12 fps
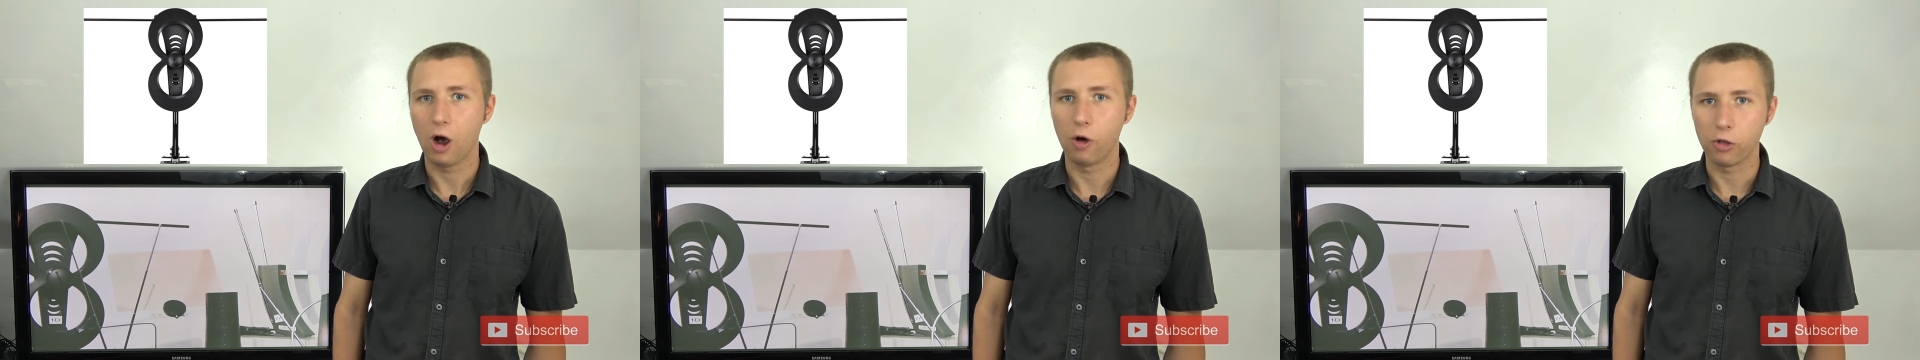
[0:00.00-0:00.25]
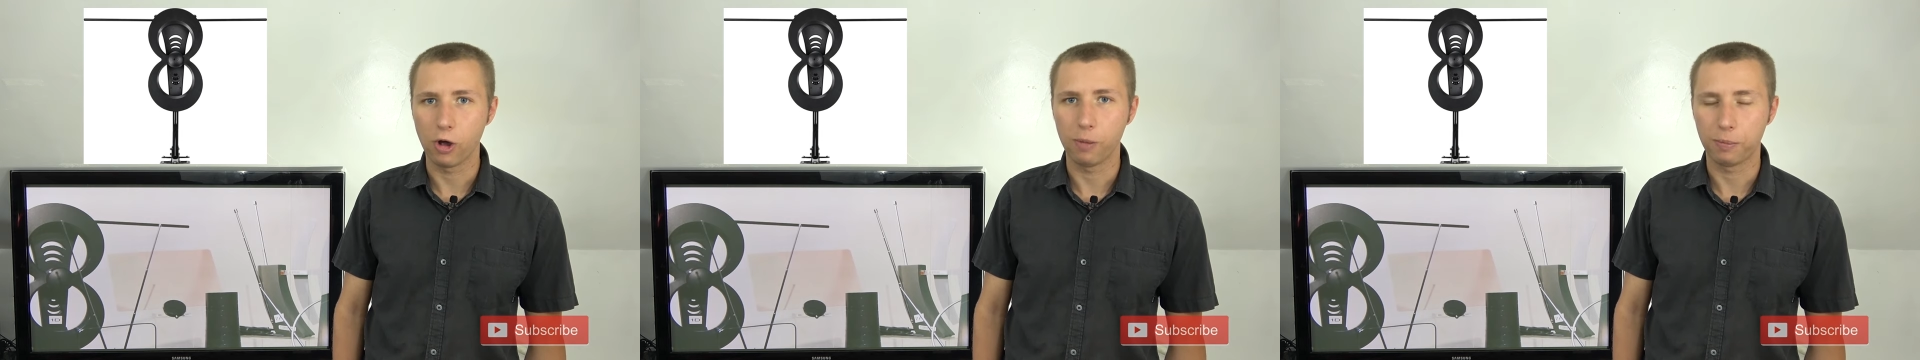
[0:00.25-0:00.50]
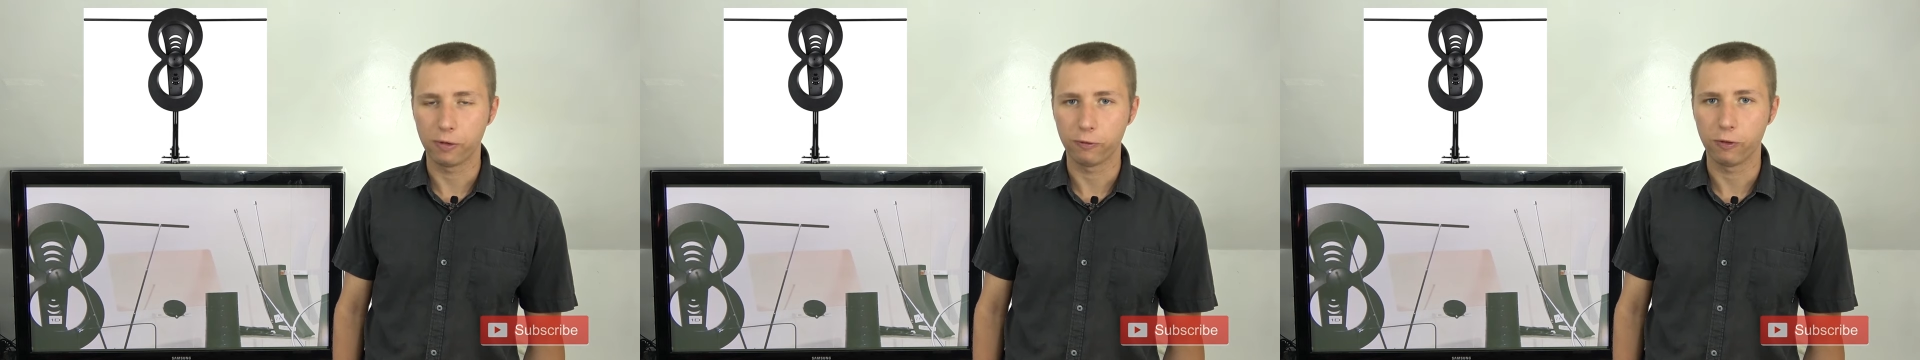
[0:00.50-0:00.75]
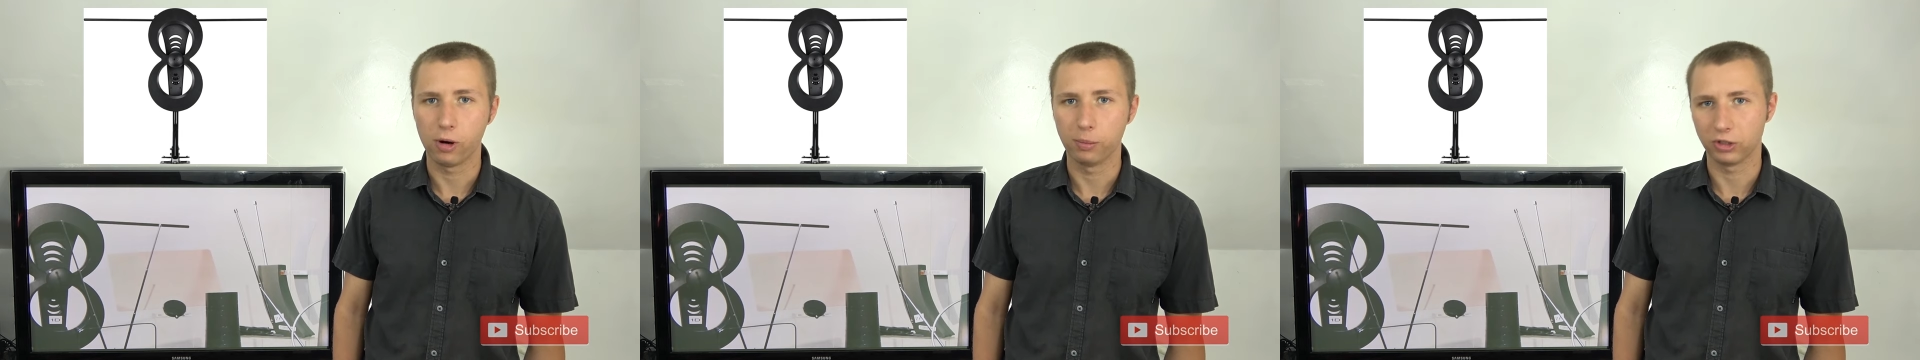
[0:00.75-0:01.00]
although it
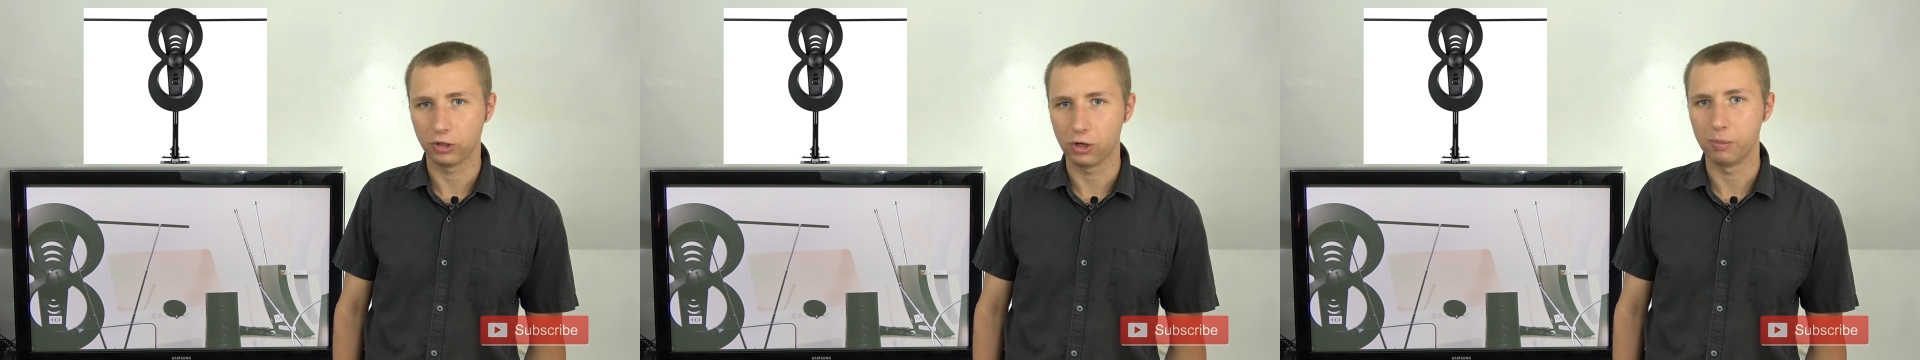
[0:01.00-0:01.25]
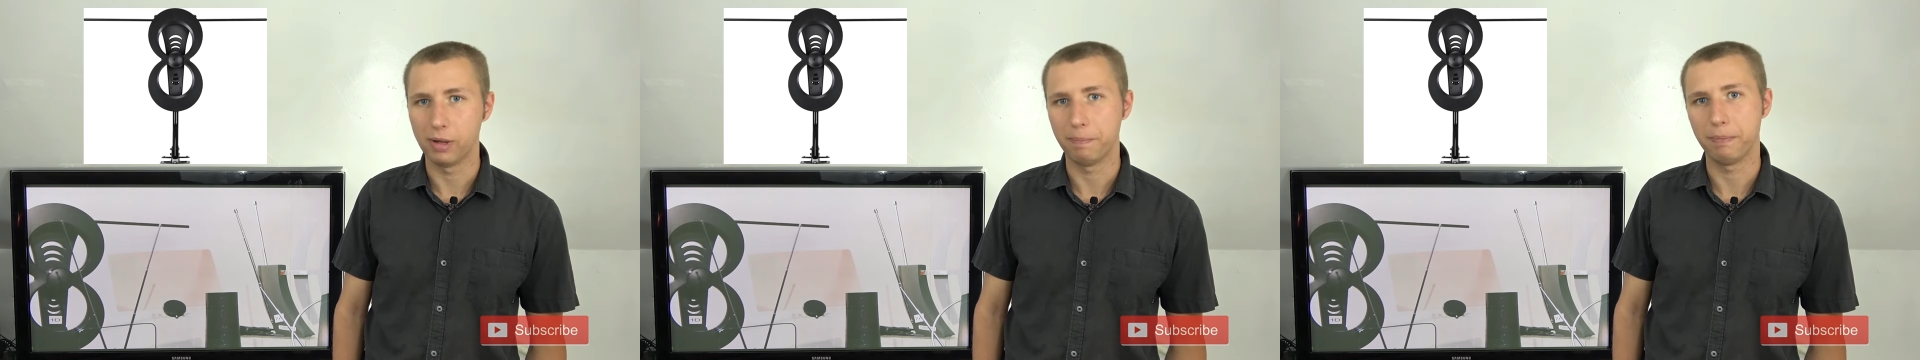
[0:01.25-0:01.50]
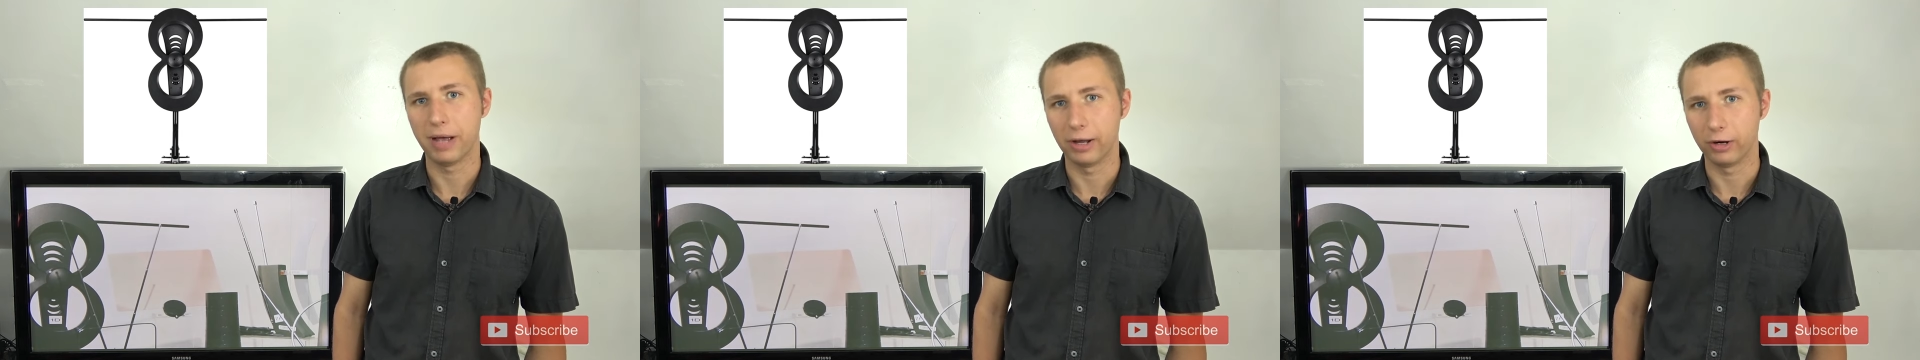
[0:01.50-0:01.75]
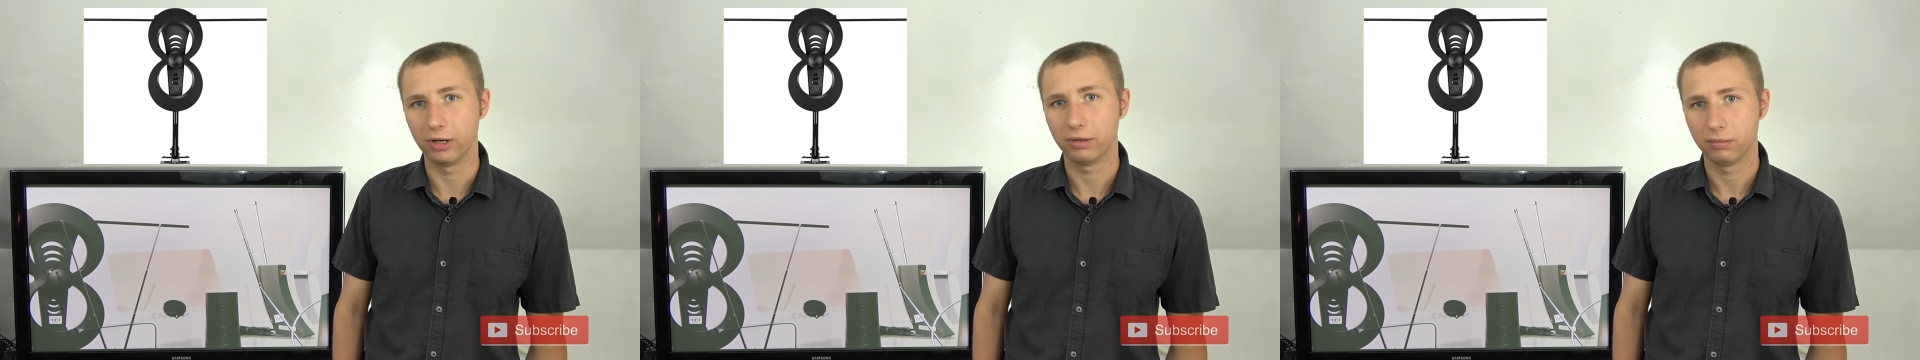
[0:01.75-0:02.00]
performs a little bit
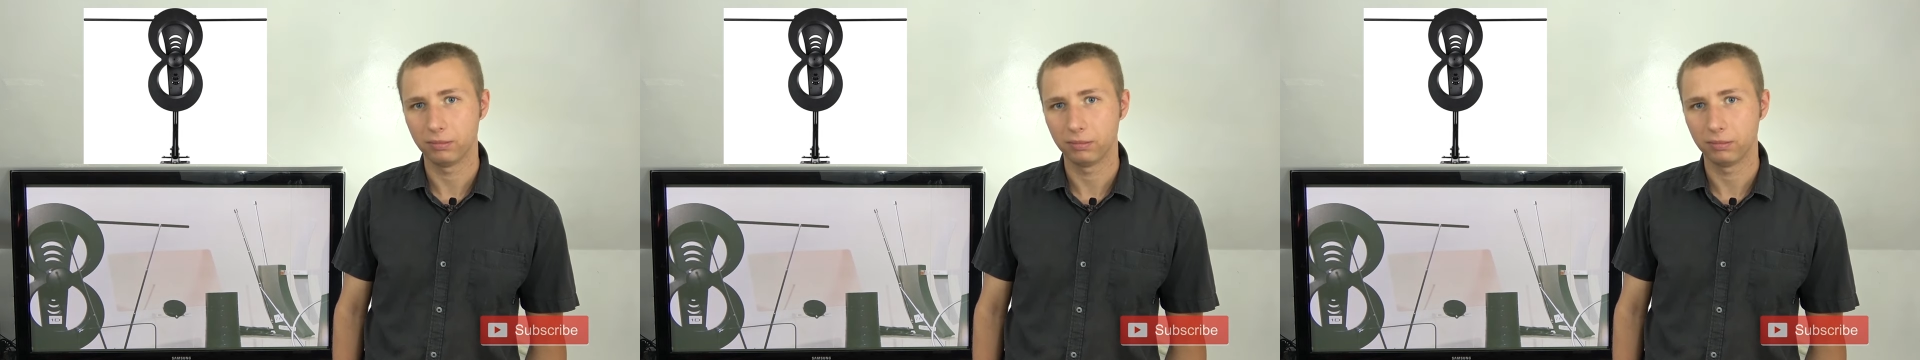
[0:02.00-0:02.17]
better.